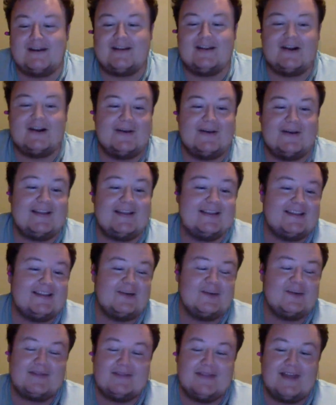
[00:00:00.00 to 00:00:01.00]
They did
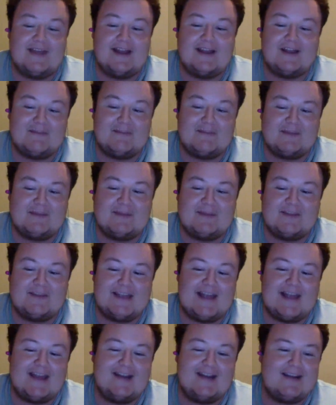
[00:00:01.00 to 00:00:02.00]
it with Netta and Big Brother
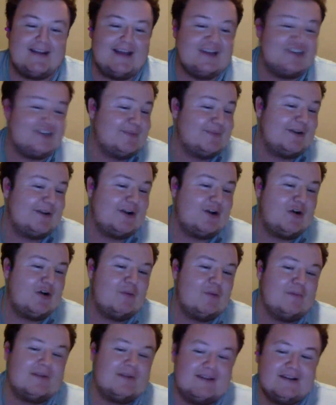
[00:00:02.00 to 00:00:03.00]
Canada, and she went
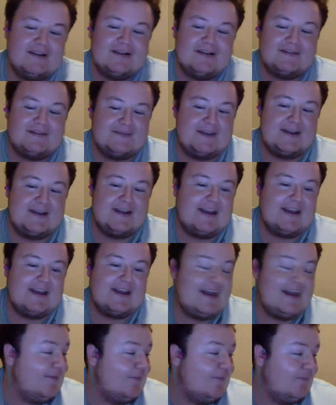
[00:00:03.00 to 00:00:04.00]
home the night
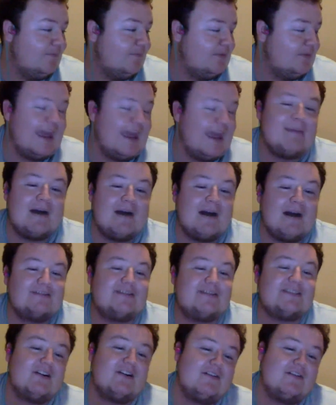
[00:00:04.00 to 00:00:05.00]
it came
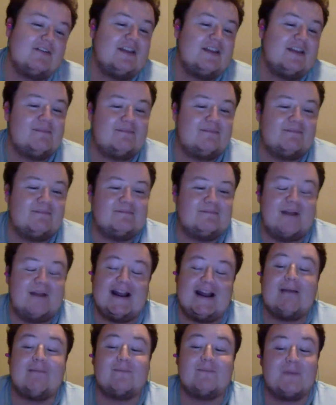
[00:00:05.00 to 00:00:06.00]
out. So it might
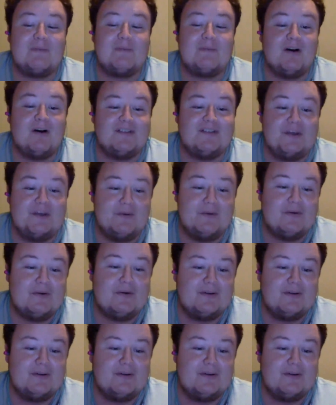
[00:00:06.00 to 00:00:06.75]
happen with Paul too.